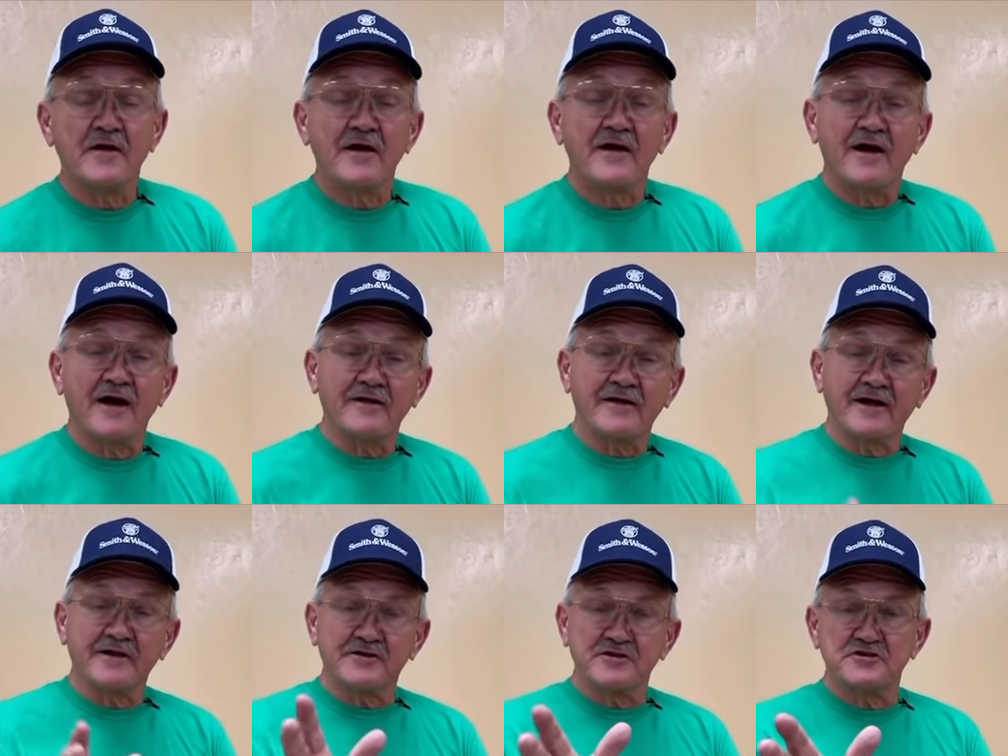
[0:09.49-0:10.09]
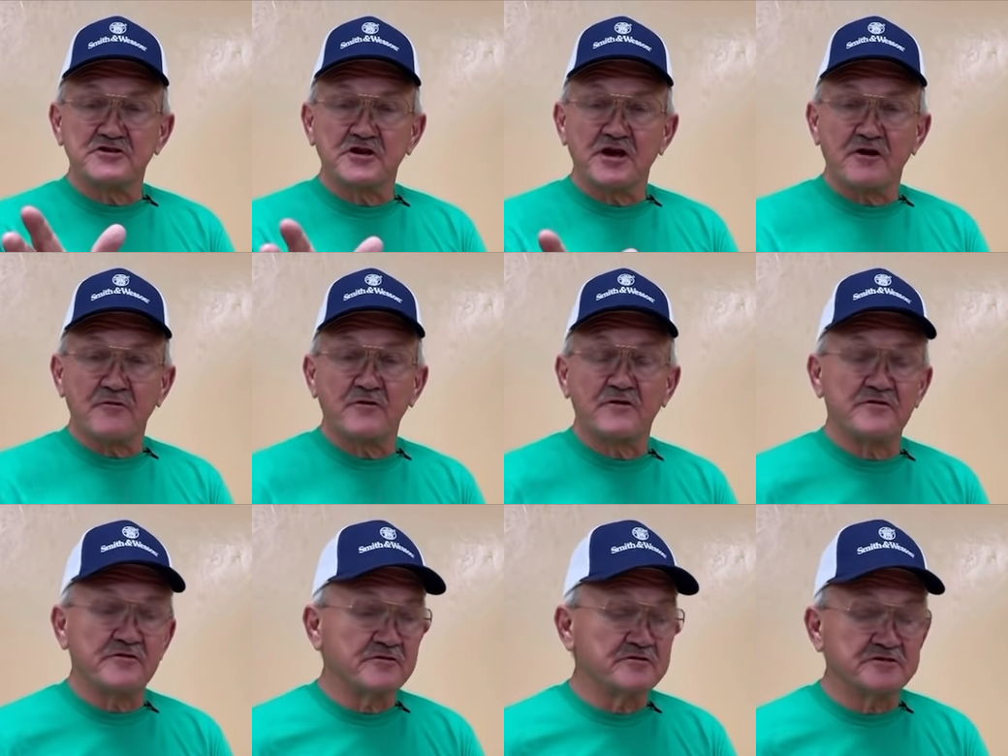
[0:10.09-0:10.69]
I'd like to share with
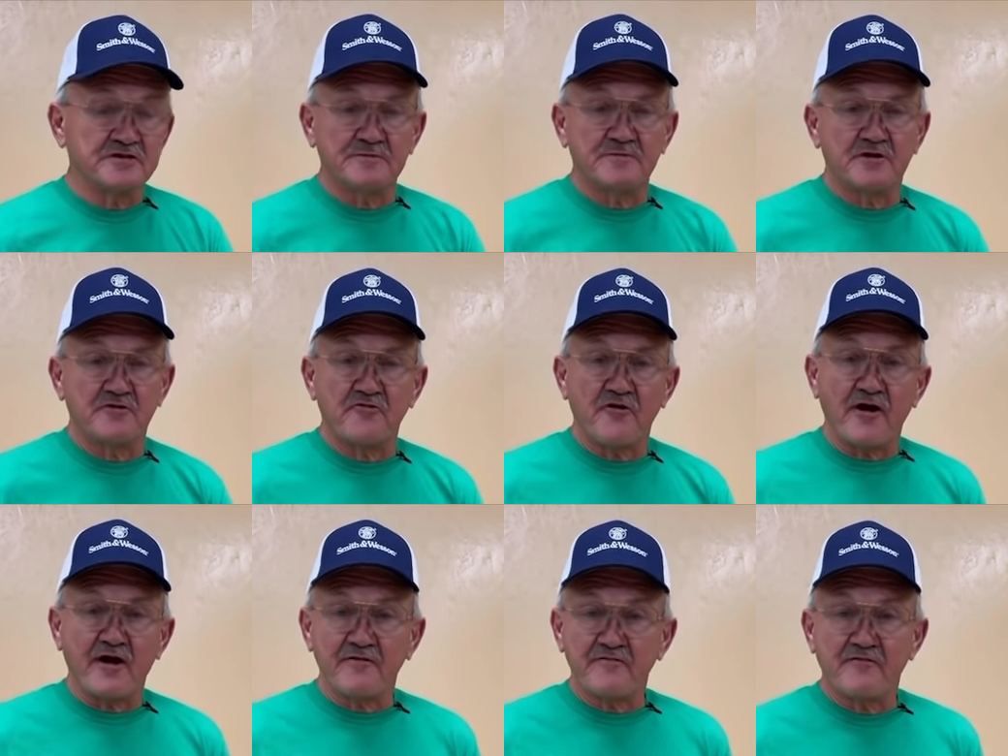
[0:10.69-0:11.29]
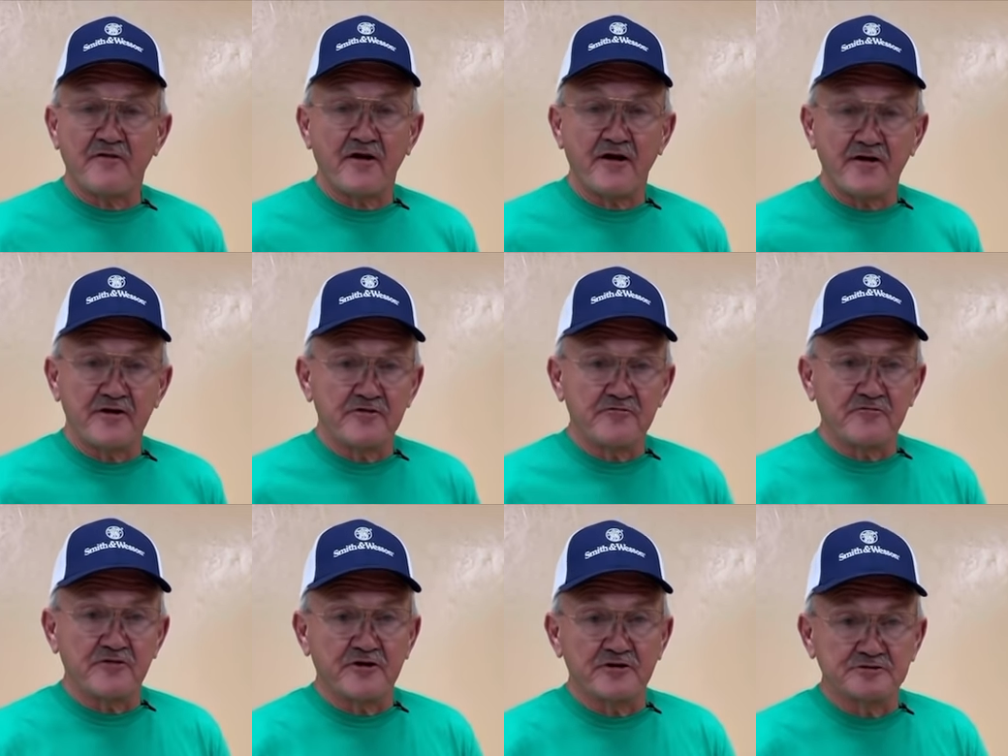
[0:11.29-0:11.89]
you some of the dry fire
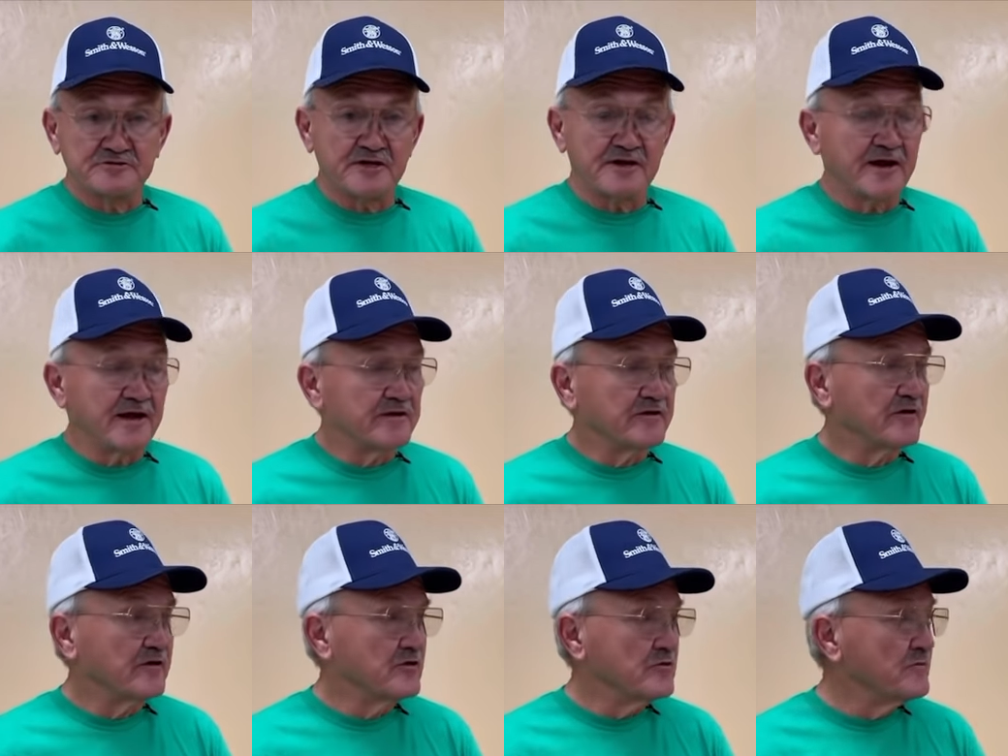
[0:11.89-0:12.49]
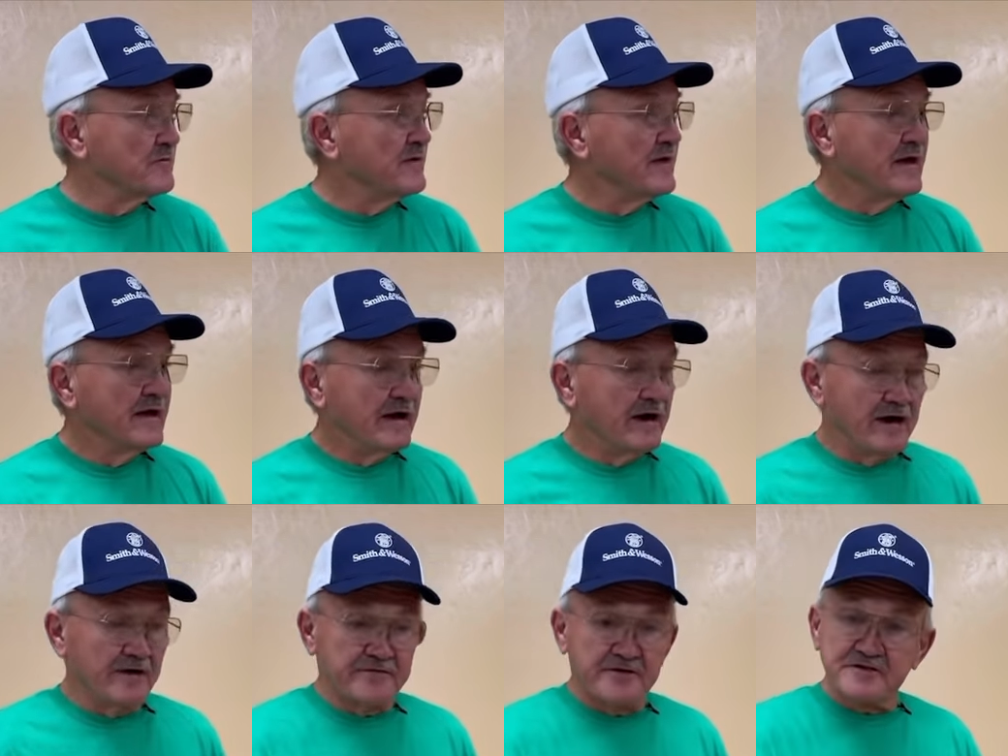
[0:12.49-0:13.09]
drills that I do.
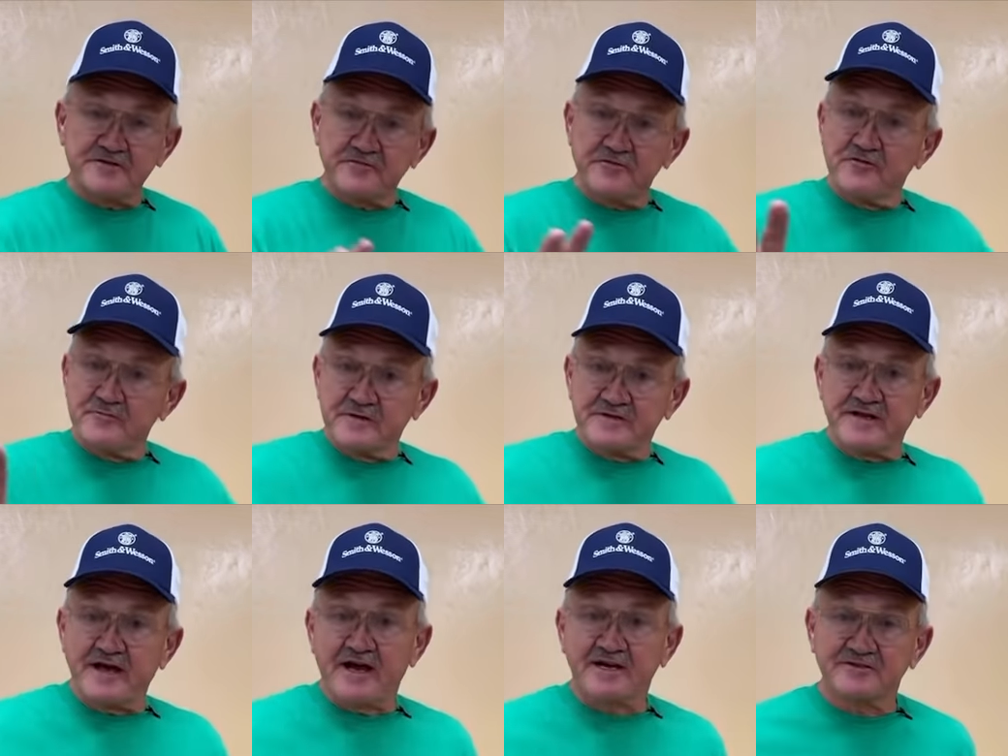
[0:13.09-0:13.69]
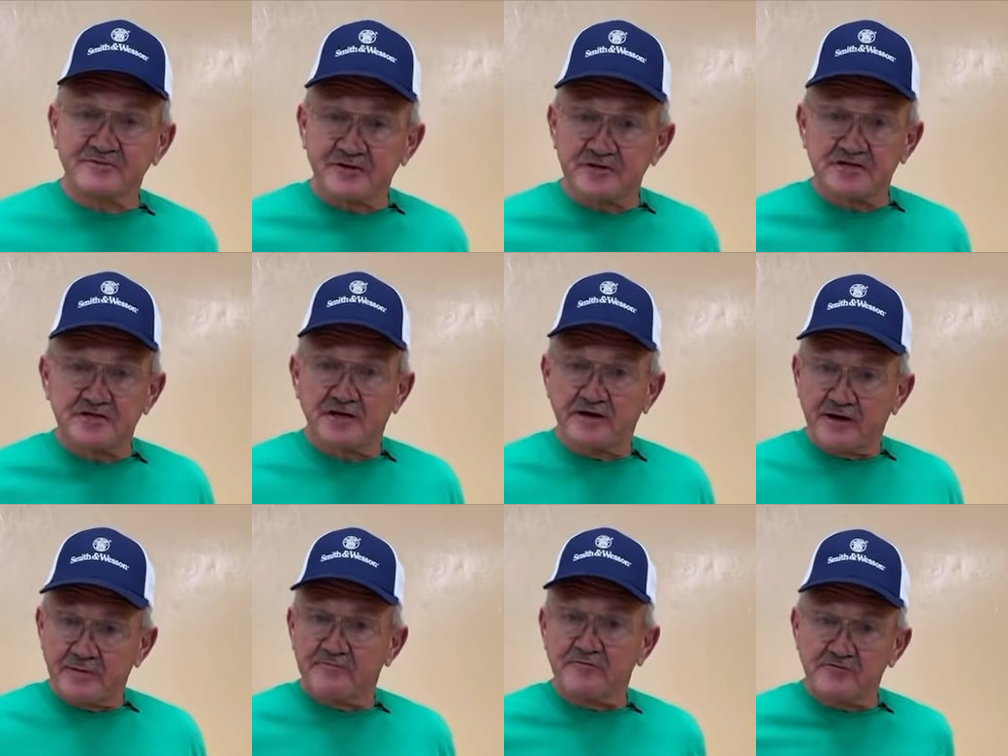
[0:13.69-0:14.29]
Uh, this room is actually set
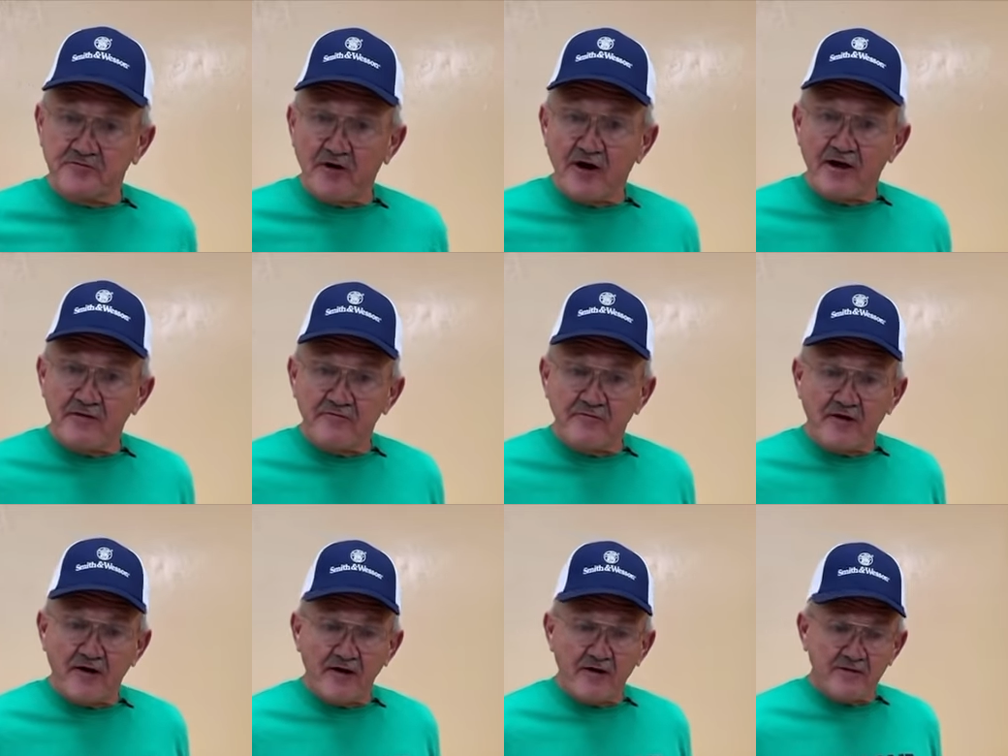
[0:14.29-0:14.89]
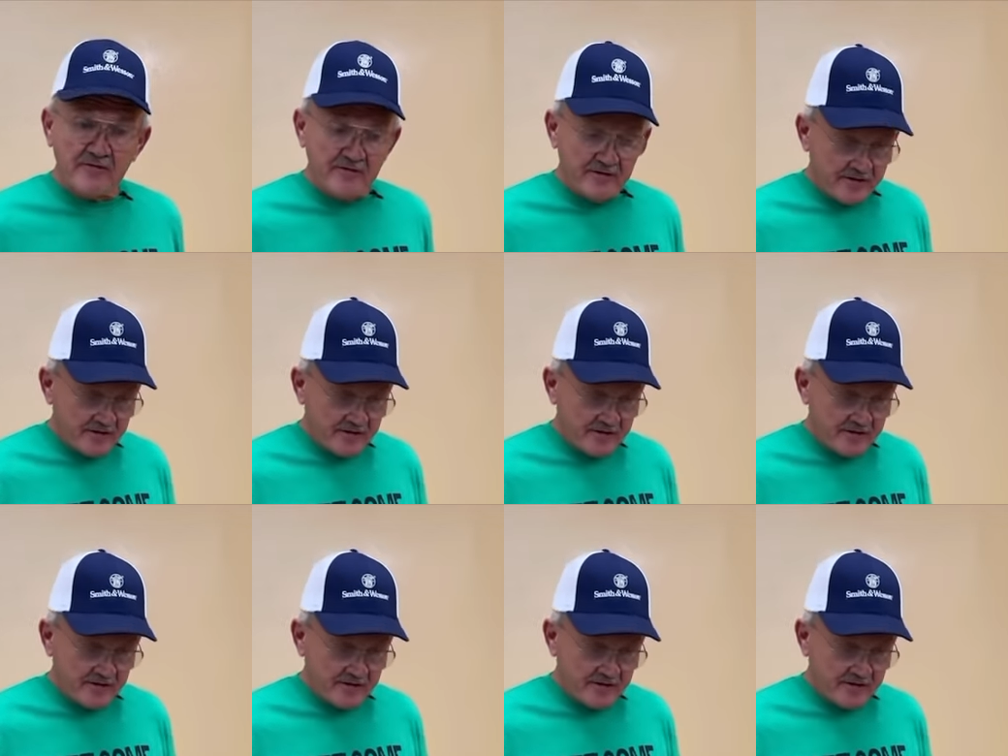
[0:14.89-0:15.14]
up for dry fire.